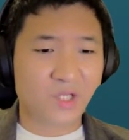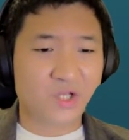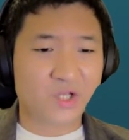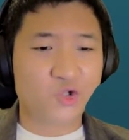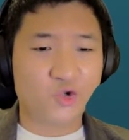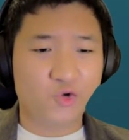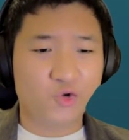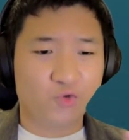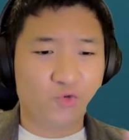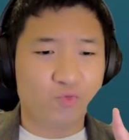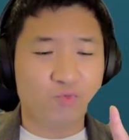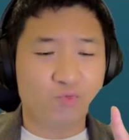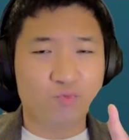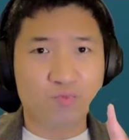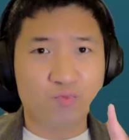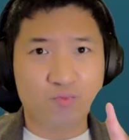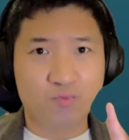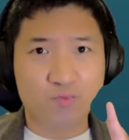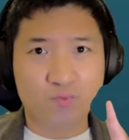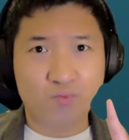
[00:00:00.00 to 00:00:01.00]
So
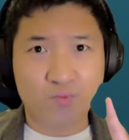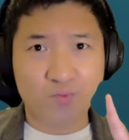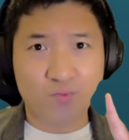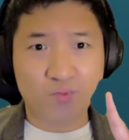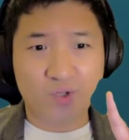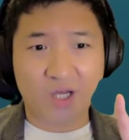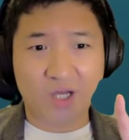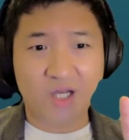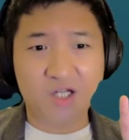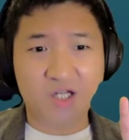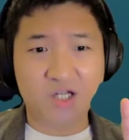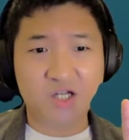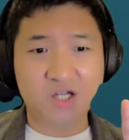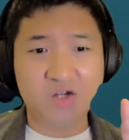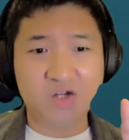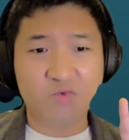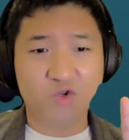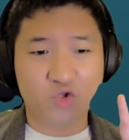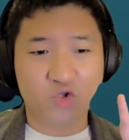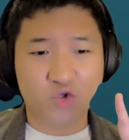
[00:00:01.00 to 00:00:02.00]
they actually
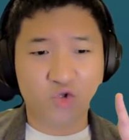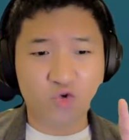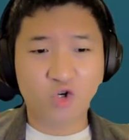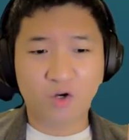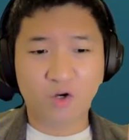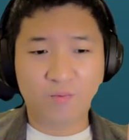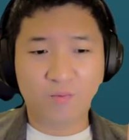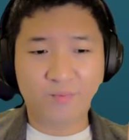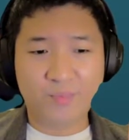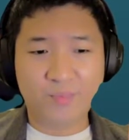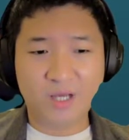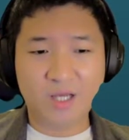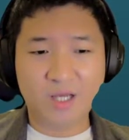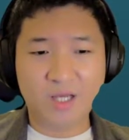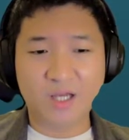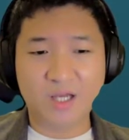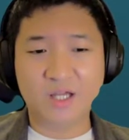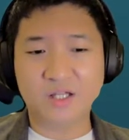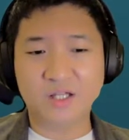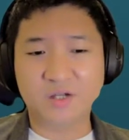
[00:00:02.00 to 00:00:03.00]
will do compare
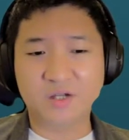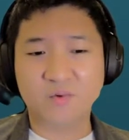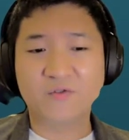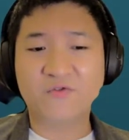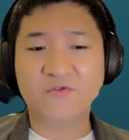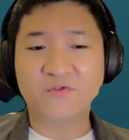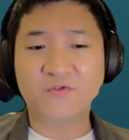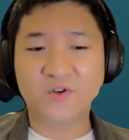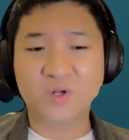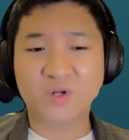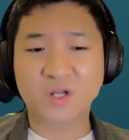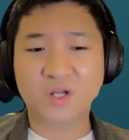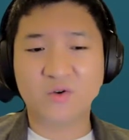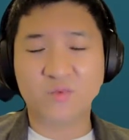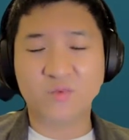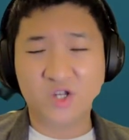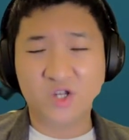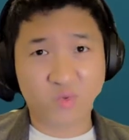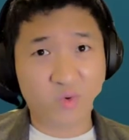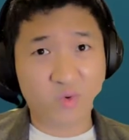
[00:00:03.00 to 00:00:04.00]
and they will feel like
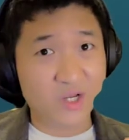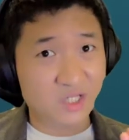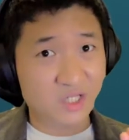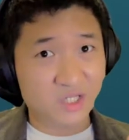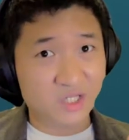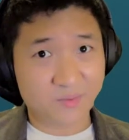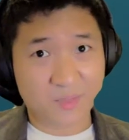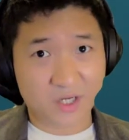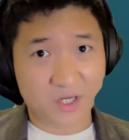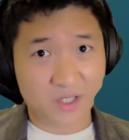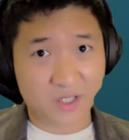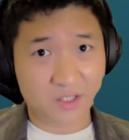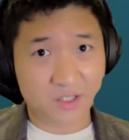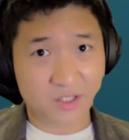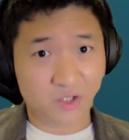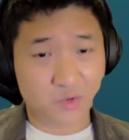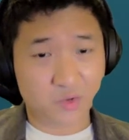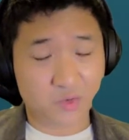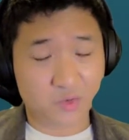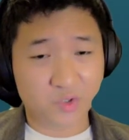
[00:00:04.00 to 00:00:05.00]
which one is a better
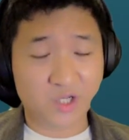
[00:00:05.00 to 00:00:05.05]
deal.